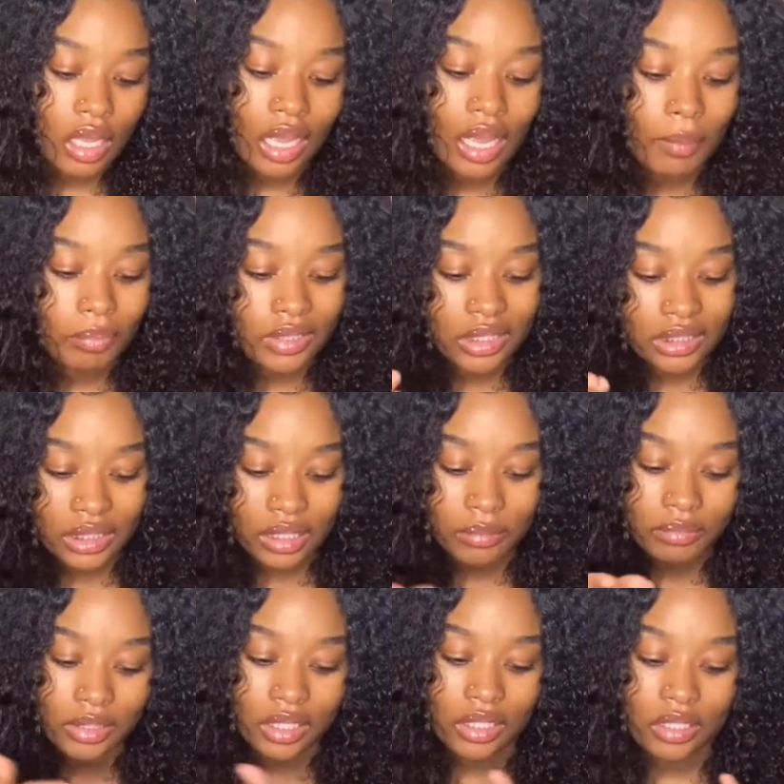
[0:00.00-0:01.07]
I put the
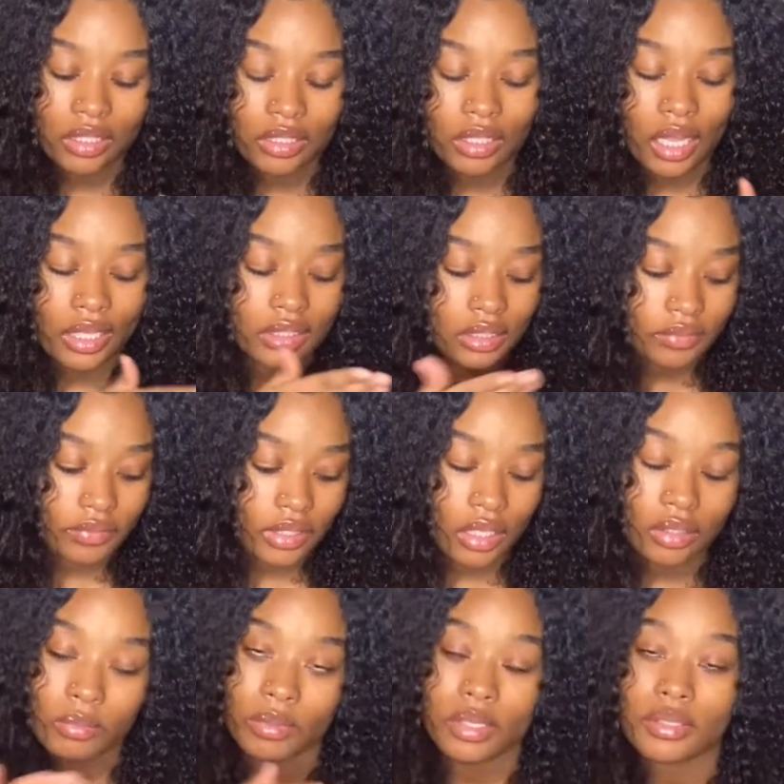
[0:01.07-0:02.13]
same thing I did for the
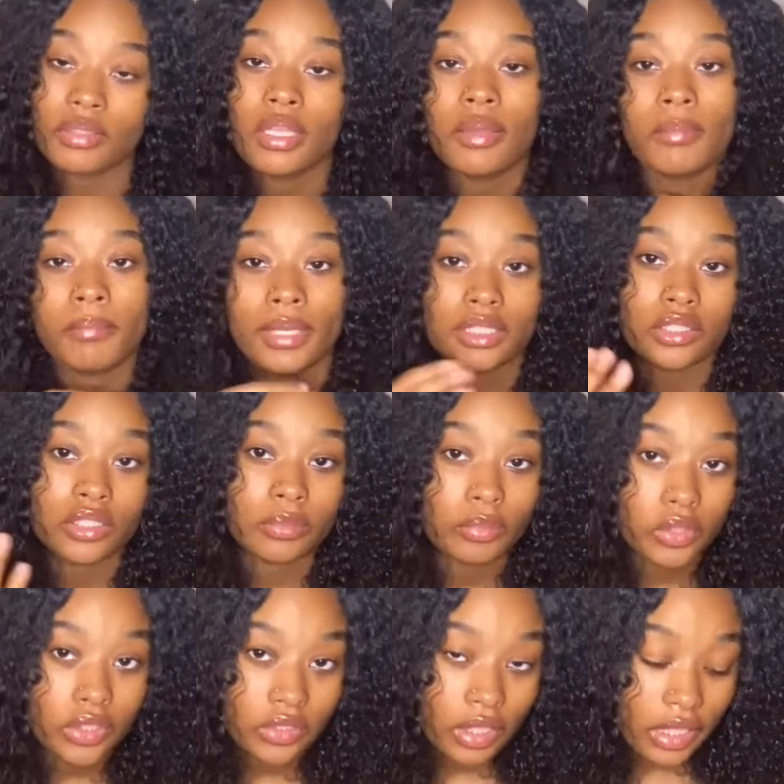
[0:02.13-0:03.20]
other one. Make sure you
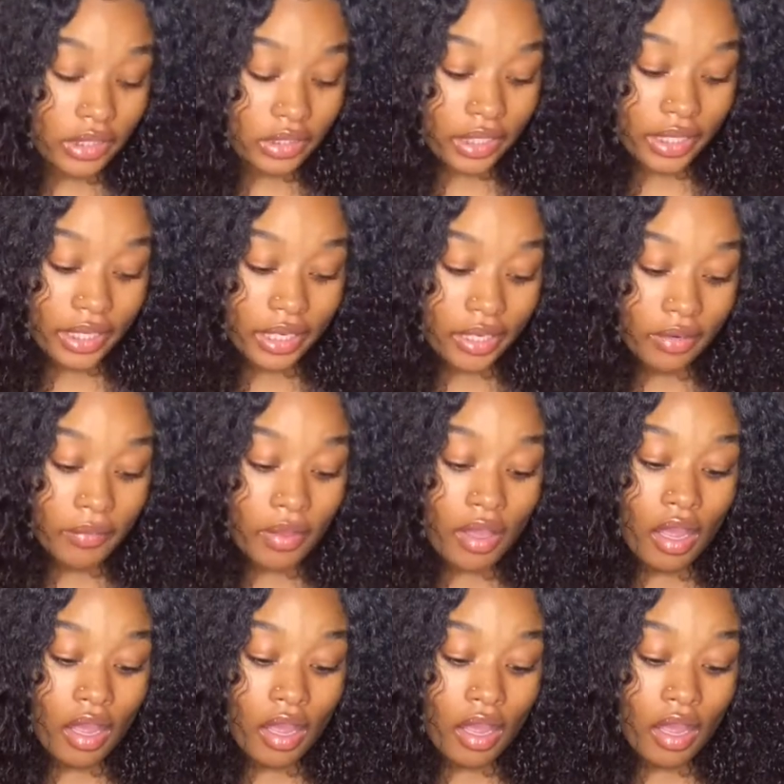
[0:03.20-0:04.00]
moisturize your hair.